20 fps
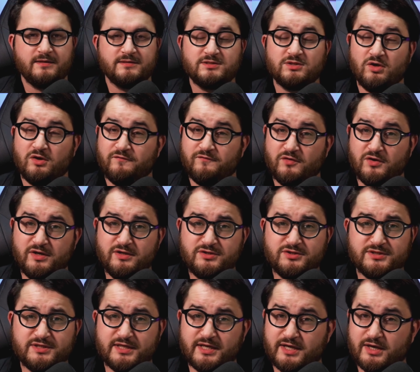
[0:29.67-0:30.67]
So if you're
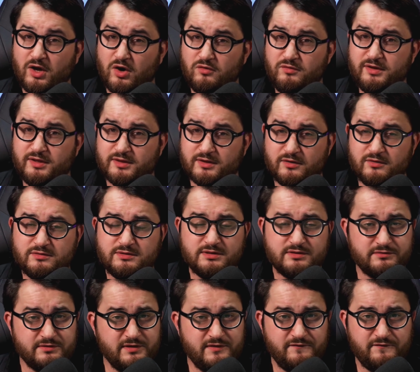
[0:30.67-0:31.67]
interested in only those
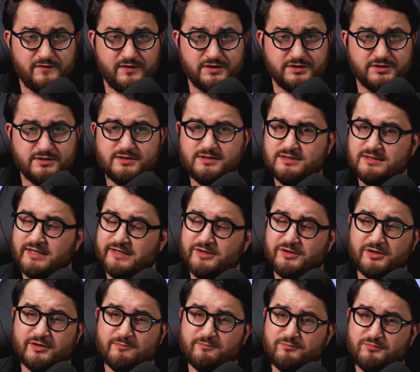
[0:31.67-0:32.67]
three features, then
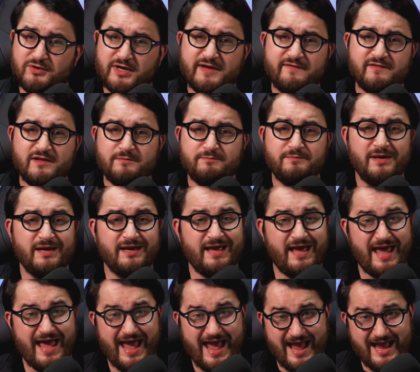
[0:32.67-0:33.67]
you can bravely pick
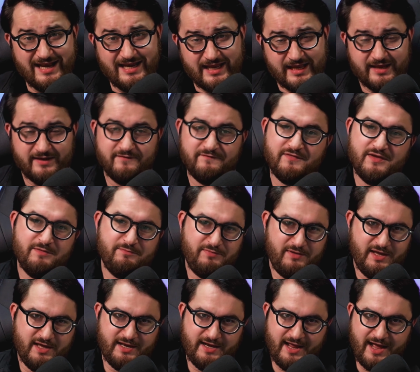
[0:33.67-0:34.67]
any
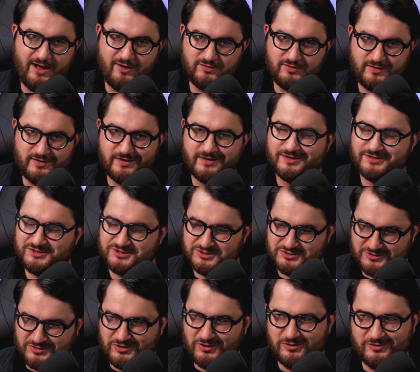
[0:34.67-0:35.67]
VPN out there and
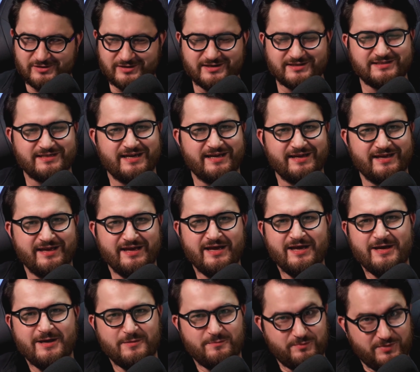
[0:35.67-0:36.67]
just call it a day.
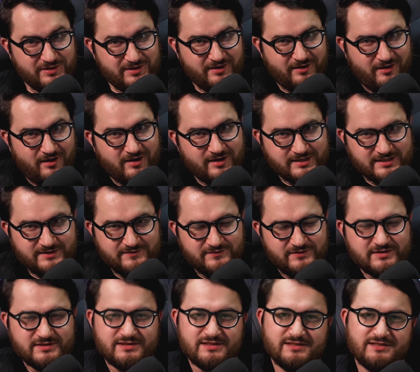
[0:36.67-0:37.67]
But there are
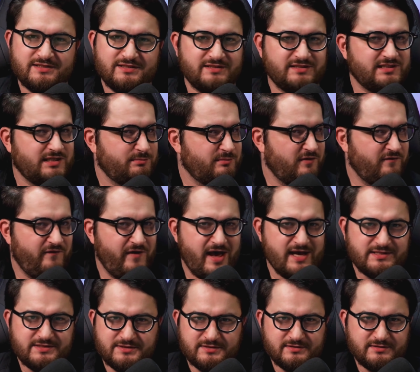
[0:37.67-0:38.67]
differences. Some are
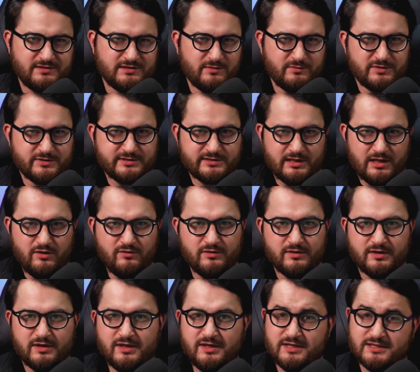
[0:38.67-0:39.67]
faster, some are
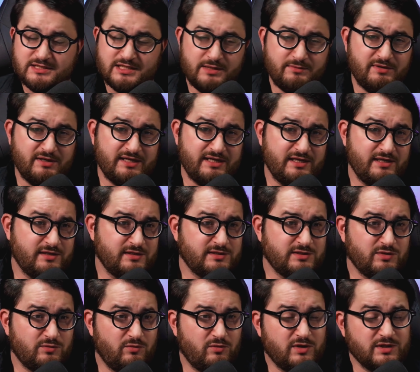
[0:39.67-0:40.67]
slower, some are geared
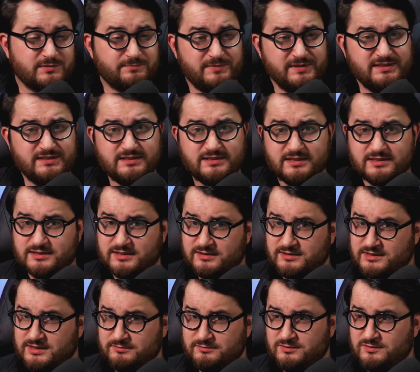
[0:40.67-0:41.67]
towards businesses and
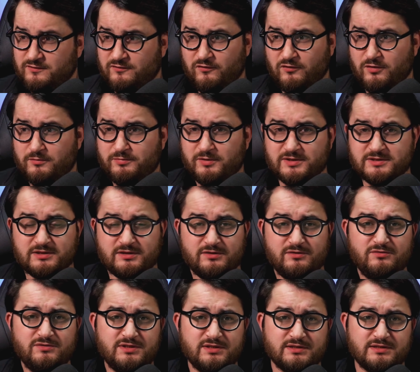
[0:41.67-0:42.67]
some for personal
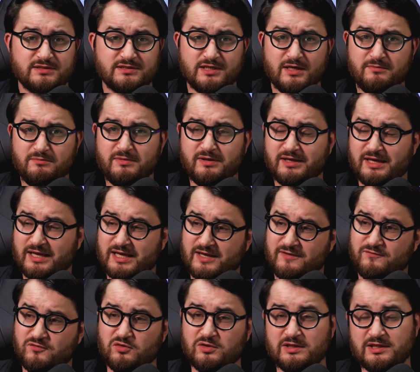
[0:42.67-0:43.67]
uses. Some
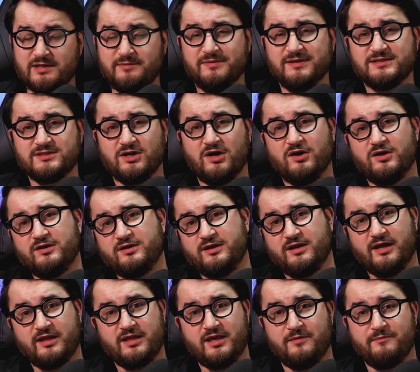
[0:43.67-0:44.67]
give you limits on
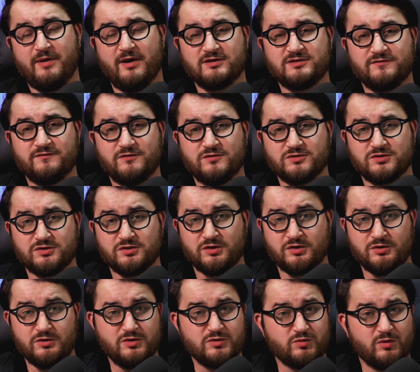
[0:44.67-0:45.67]
the amount of users you
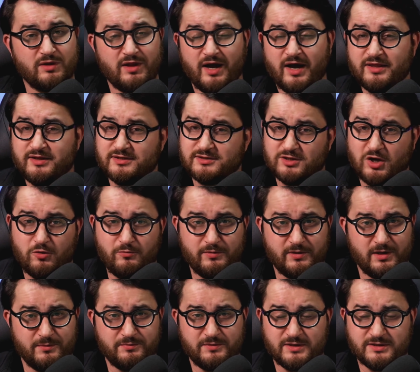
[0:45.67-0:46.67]
can use, while others
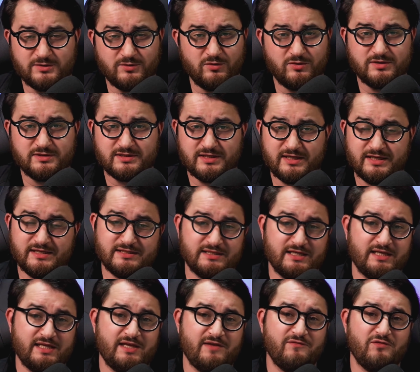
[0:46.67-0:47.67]
open up their doors
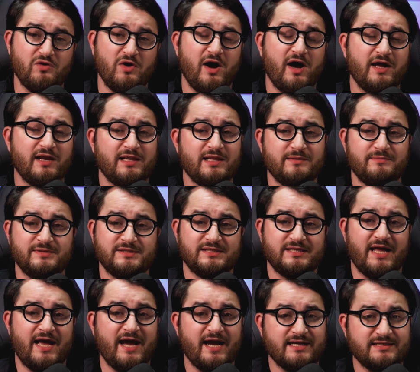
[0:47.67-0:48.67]
and give you
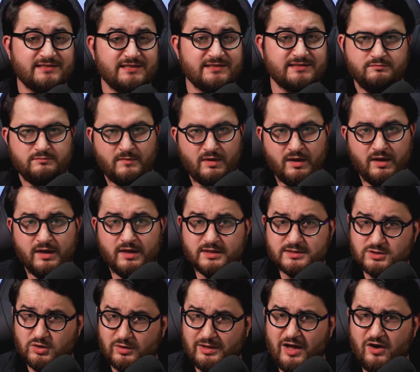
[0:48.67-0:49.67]
unlimited access.
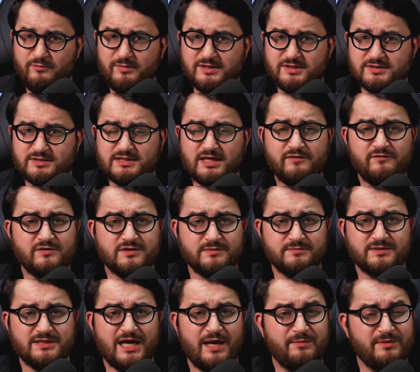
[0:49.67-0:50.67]
So allow me to save you
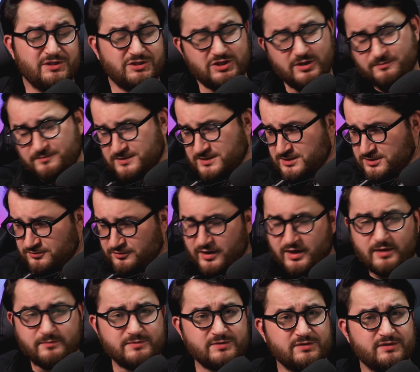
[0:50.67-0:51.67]
some time and jump straight
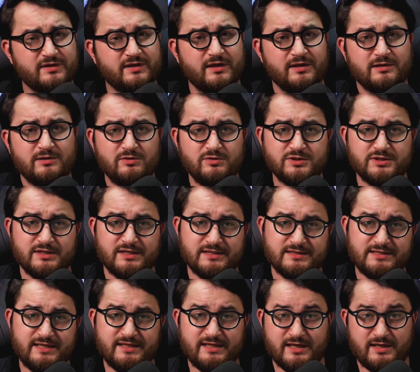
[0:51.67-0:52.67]
up to the conclusion and
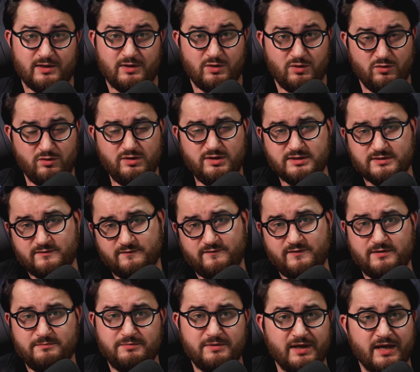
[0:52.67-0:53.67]
say that
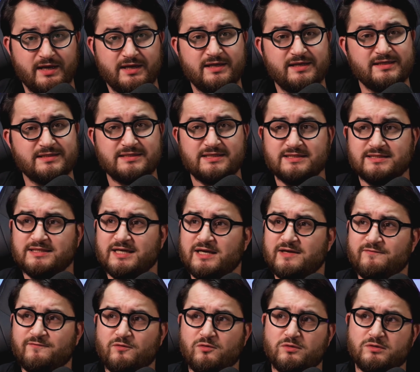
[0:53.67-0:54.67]
NordVPN is
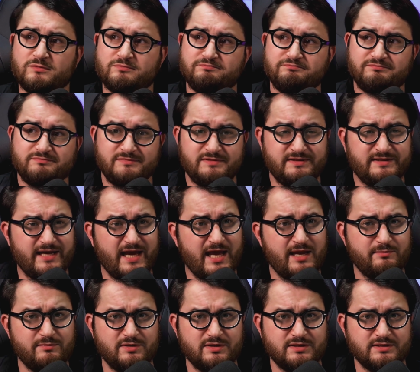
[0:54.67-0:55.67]
designed for
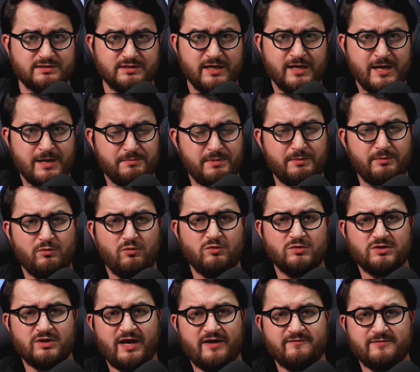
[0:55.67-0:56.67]
gamers, people who
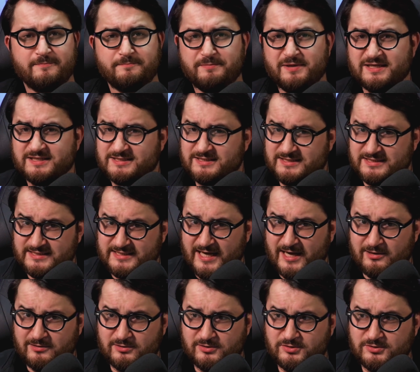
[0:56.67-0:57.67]
want to have the best
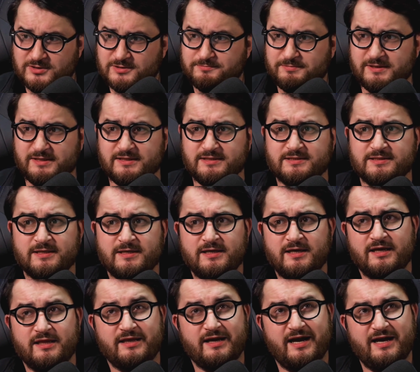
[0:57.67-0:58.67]
download speeds,
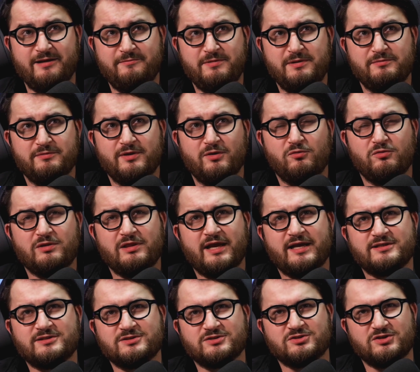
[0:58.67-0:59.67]
the kind of people that would
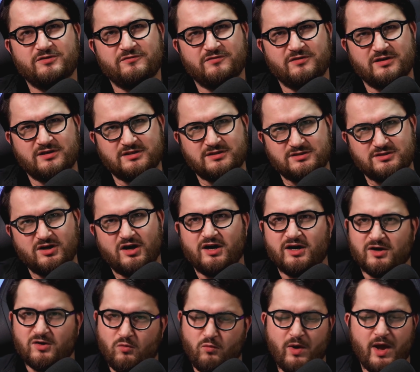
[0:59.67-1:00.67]
like to surf the
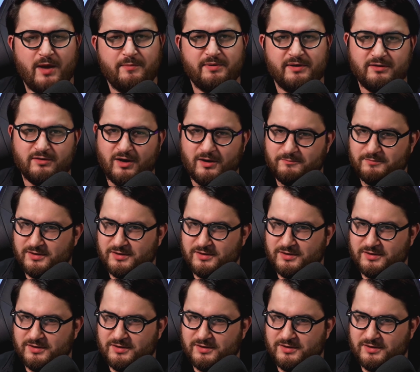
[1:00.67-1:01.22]
dark web and not